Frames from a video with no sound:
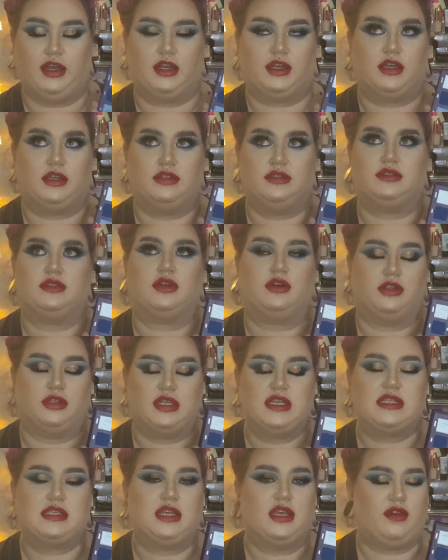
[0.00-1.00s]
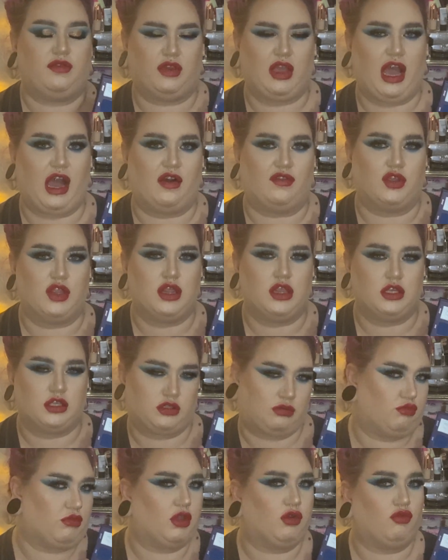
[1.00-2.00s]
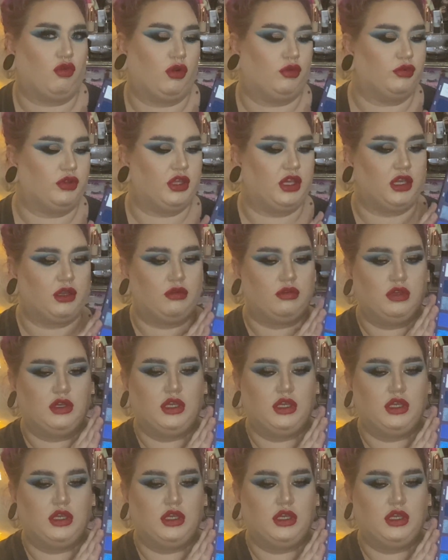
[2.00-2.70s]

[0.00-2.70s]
Because honestly, if you haven't, there's something wrong with you.